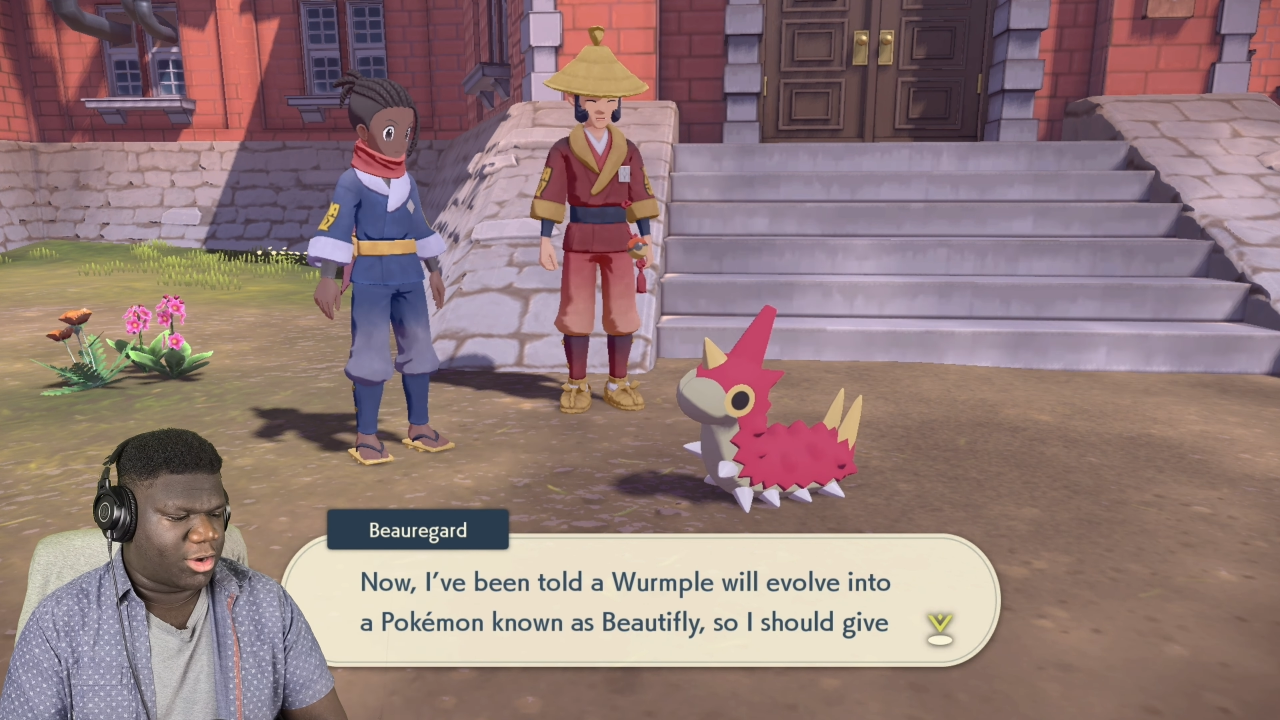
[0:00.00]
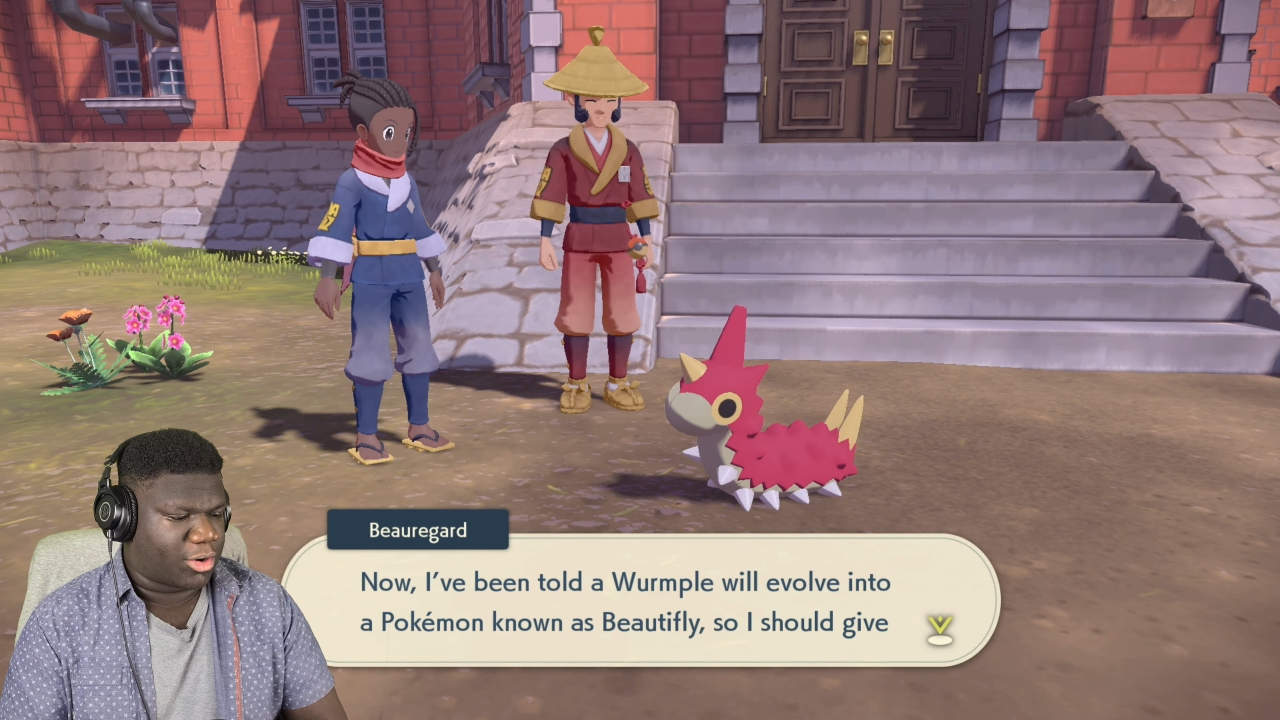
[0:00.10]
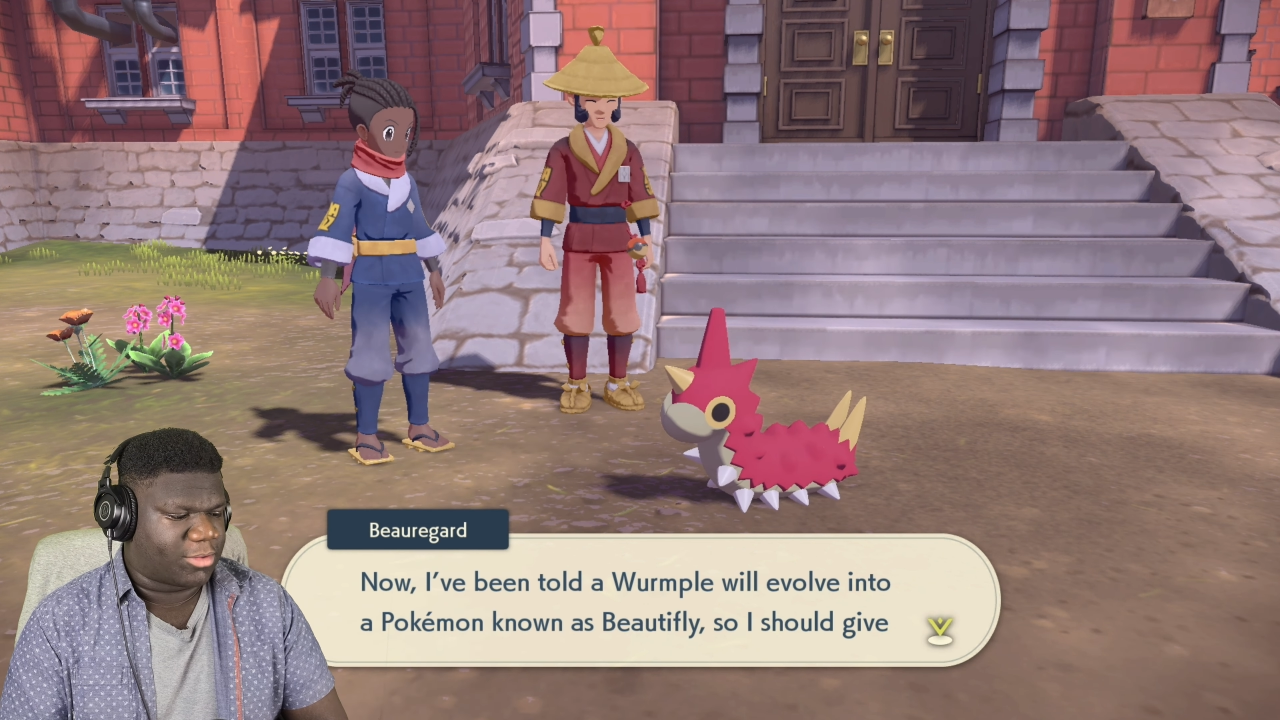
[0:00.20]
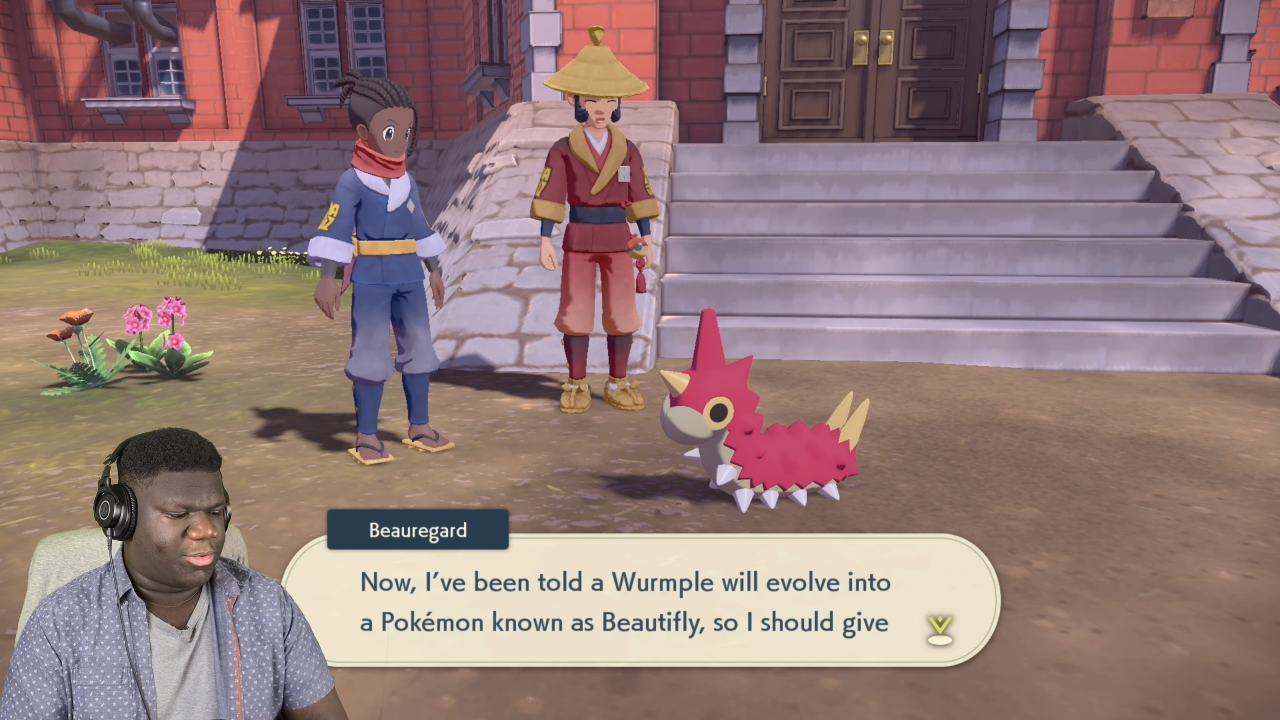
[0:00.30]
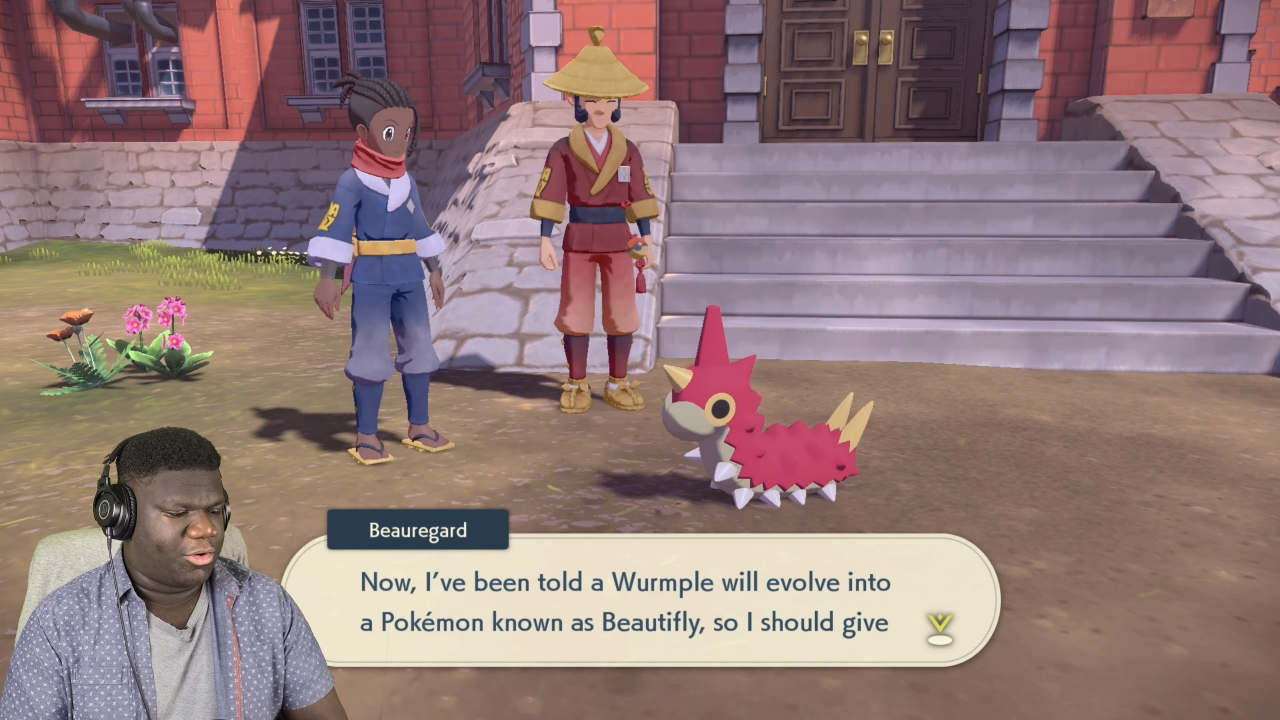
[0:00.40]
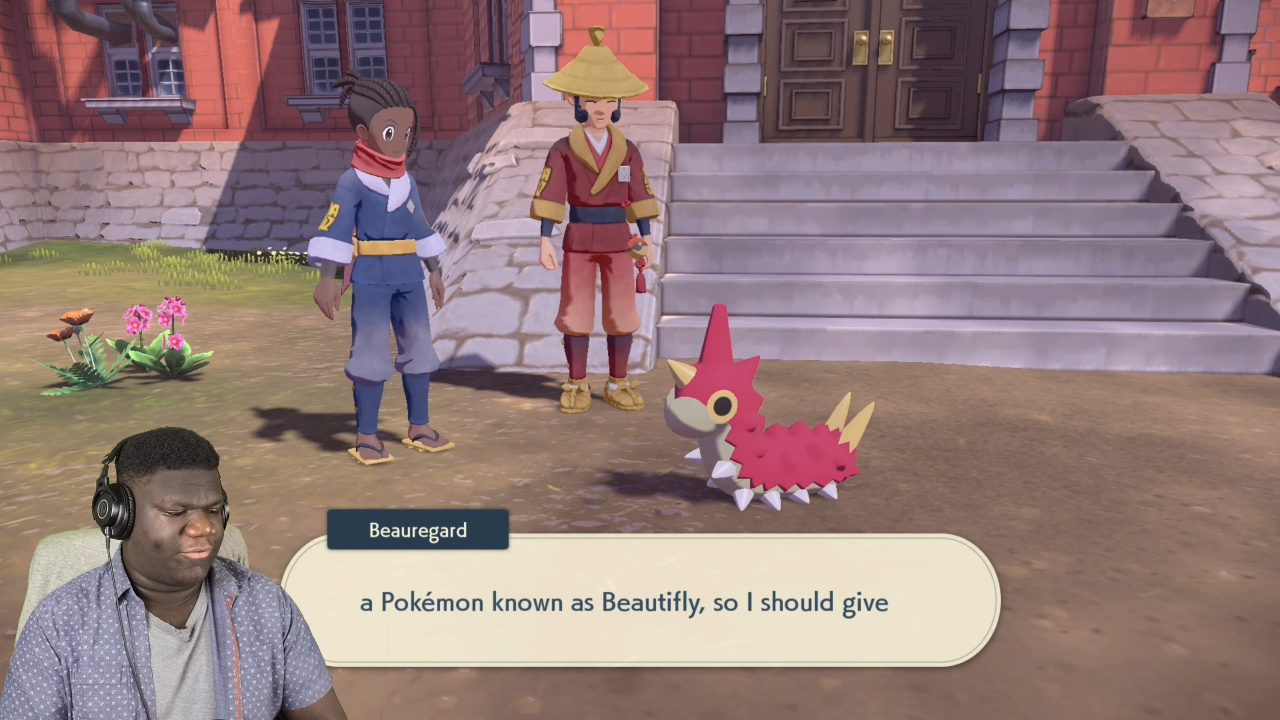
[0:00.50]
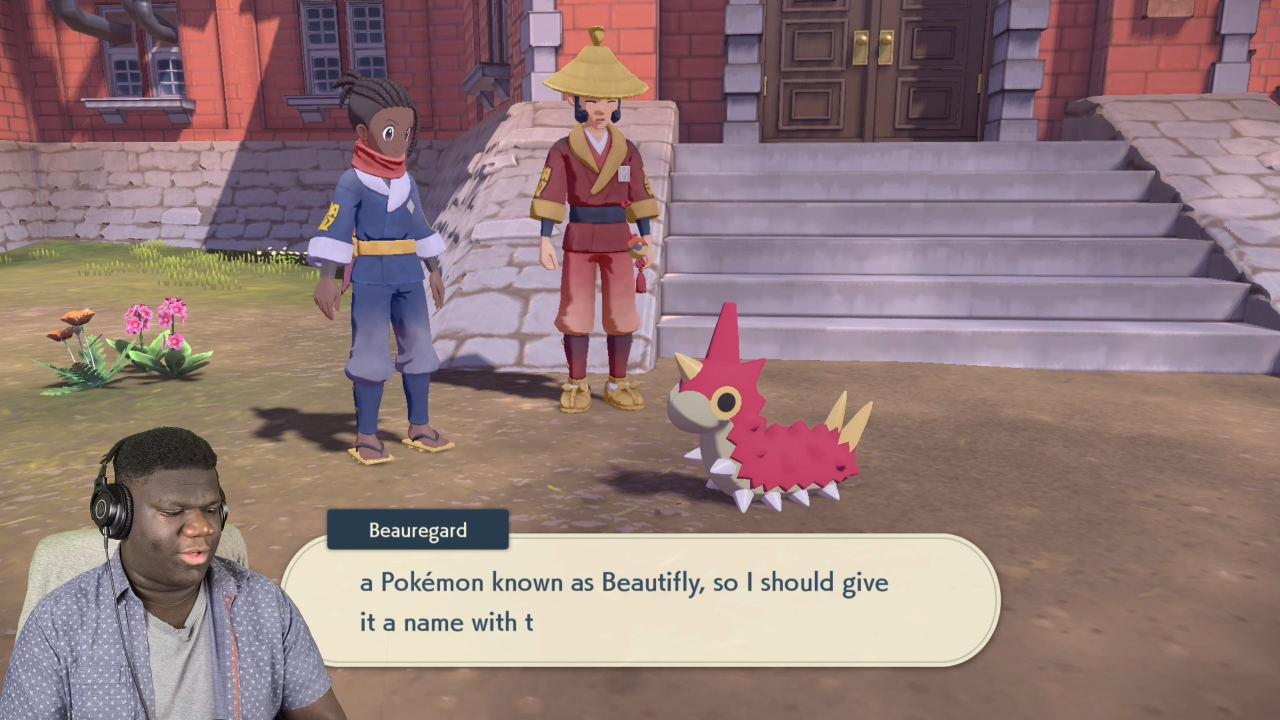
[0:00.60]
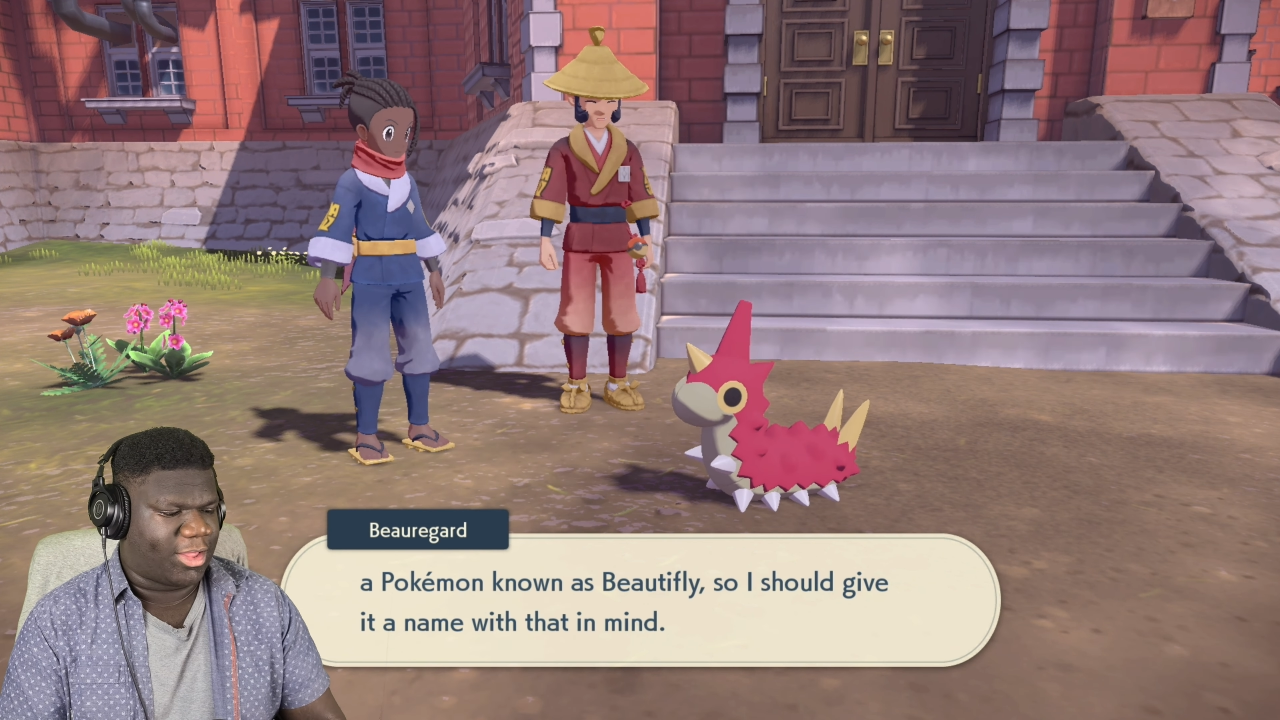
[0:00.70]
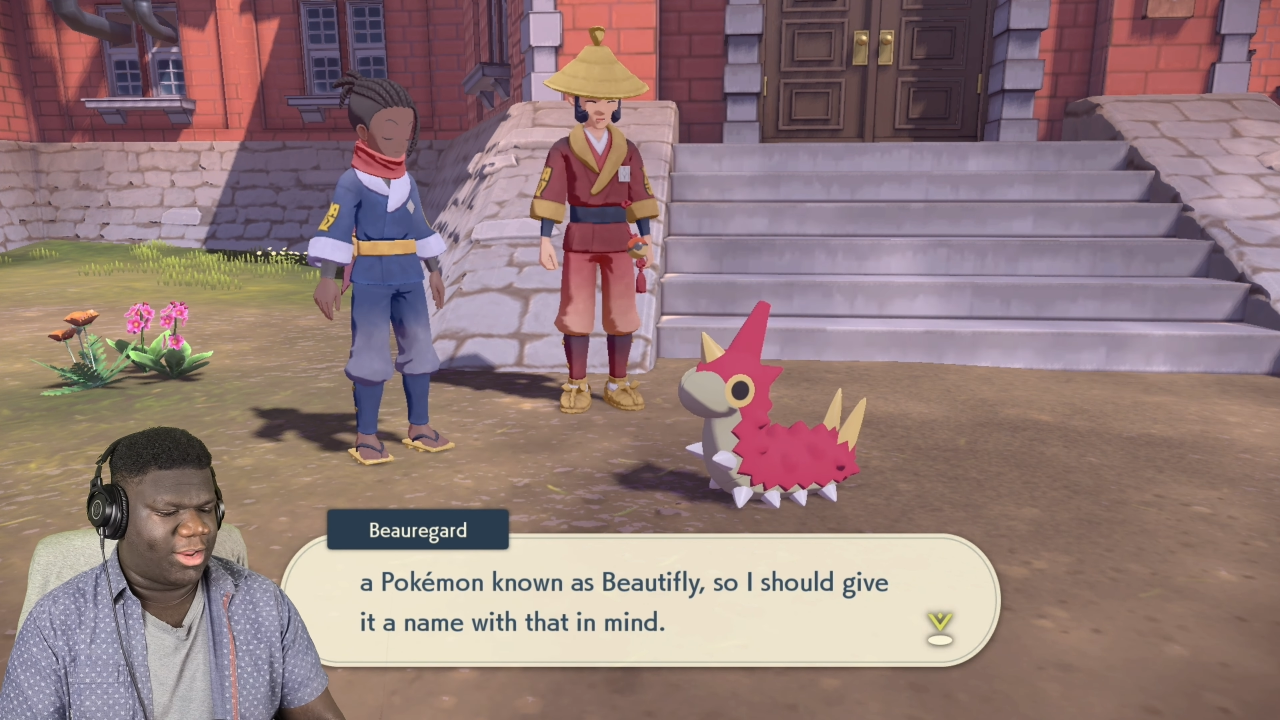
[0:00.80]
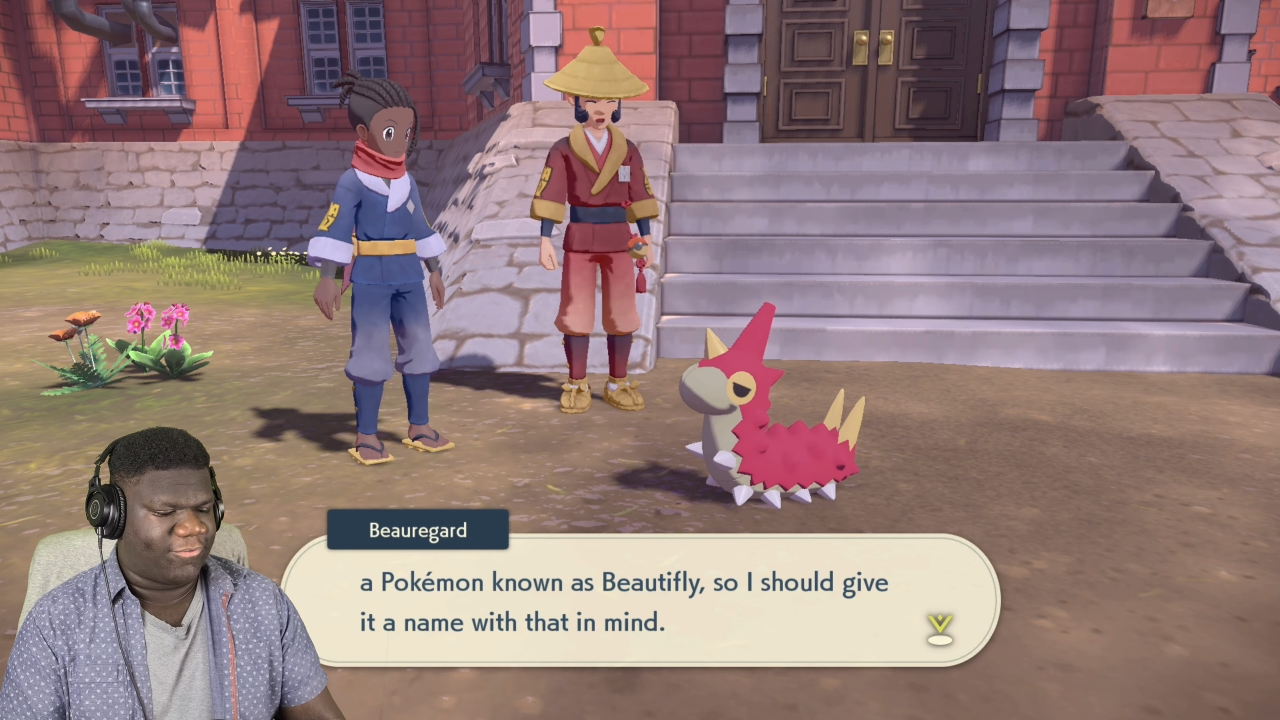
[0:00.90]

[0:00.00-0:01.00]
known as a Beautifly.